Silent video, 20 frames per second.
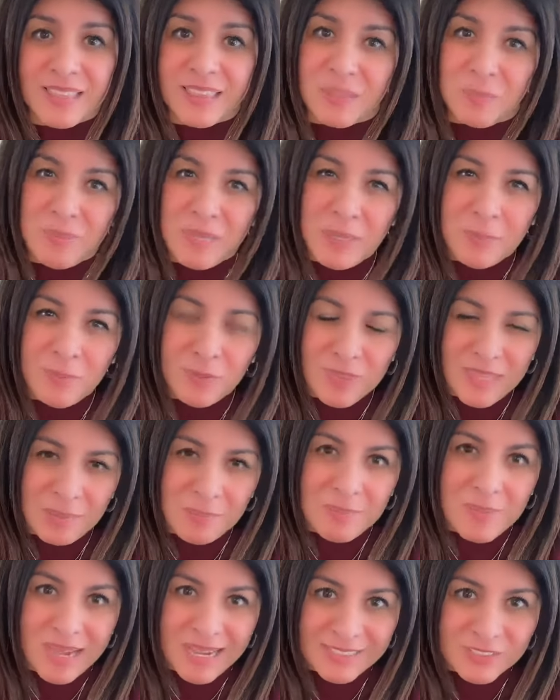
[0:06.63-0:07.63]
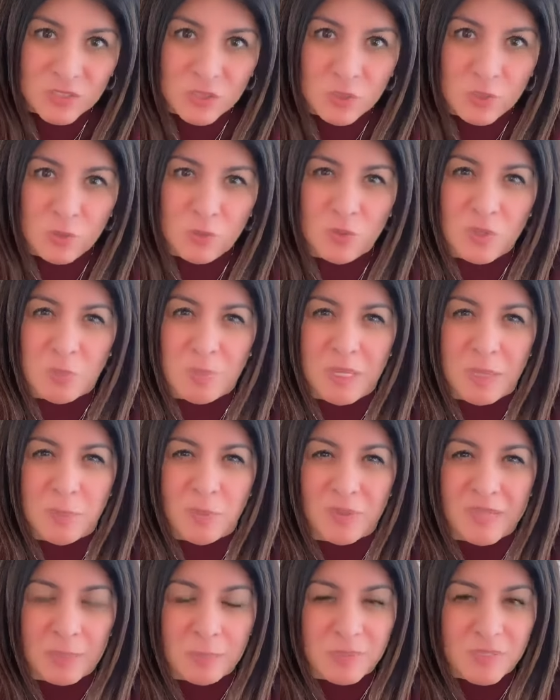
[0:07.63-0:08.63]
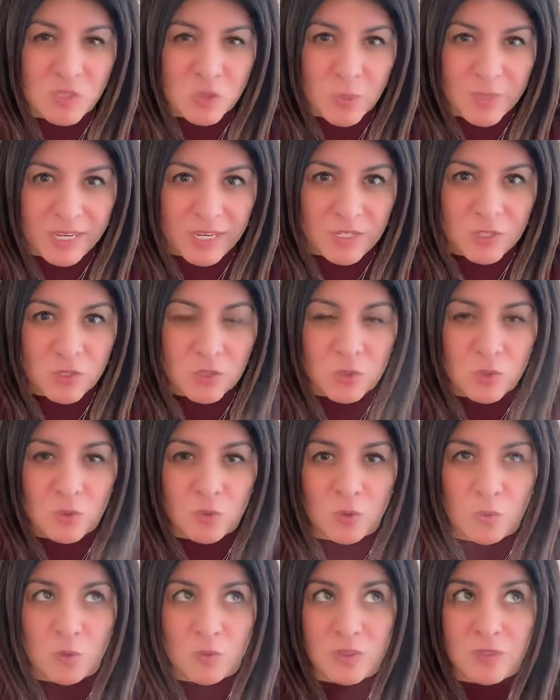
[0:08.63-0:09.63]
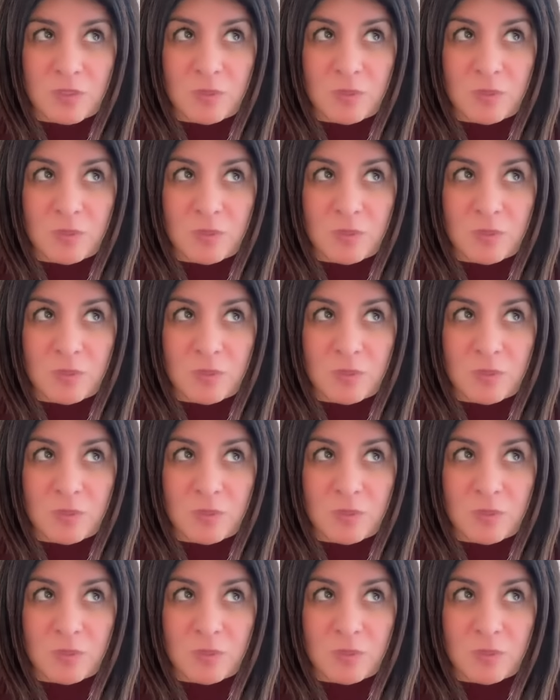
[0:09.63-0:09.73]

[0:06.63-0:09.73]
The people that mocked you, the people that betrayed you,